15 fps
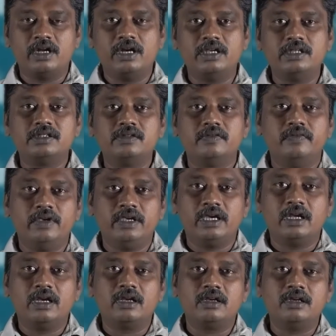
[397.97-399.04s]
that is we
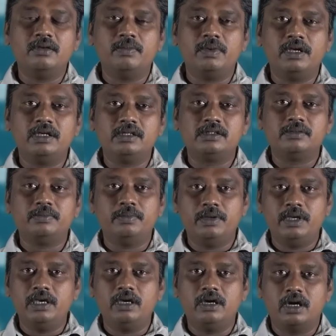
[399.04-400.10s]
can replace
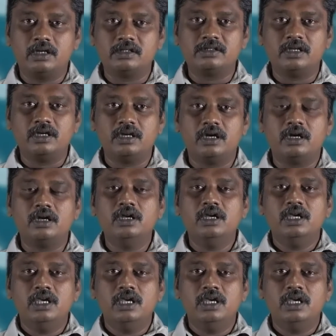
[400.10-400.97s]
P cos theta.